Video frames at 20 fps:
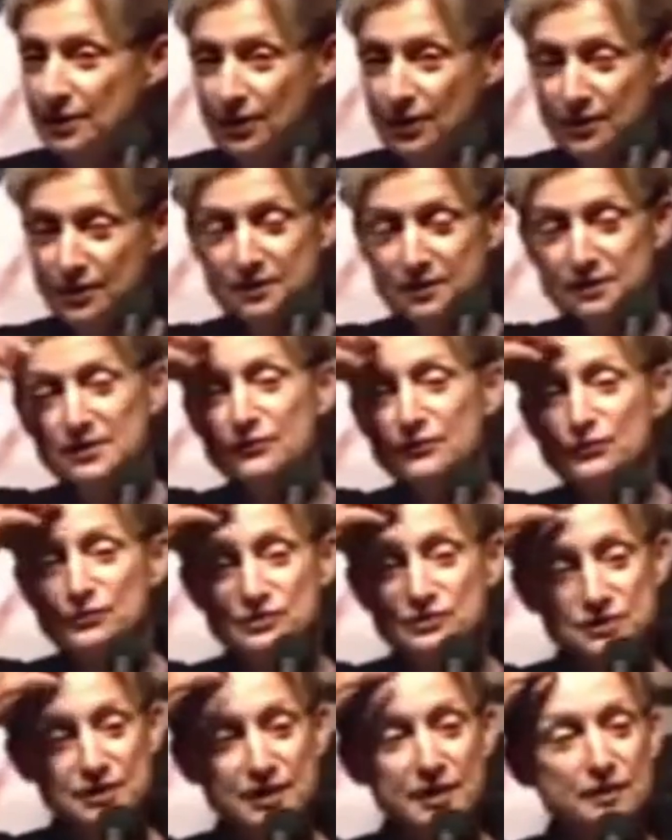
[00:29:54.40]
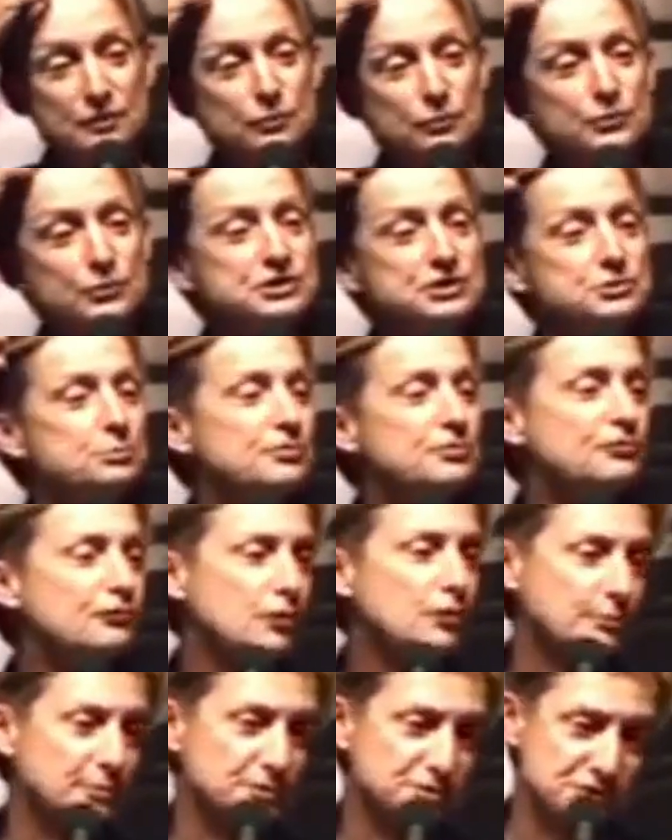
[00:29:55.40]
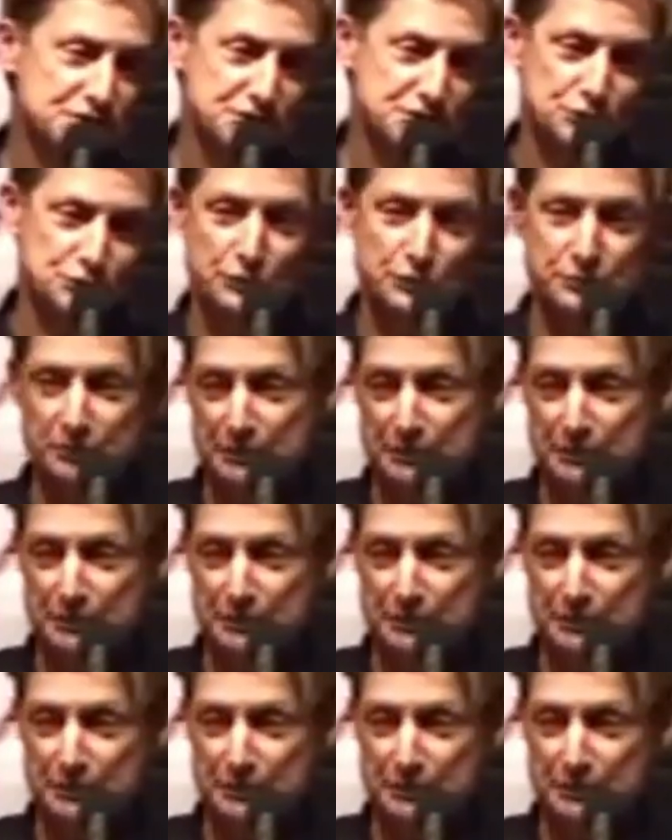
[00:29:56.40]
It never said which performances would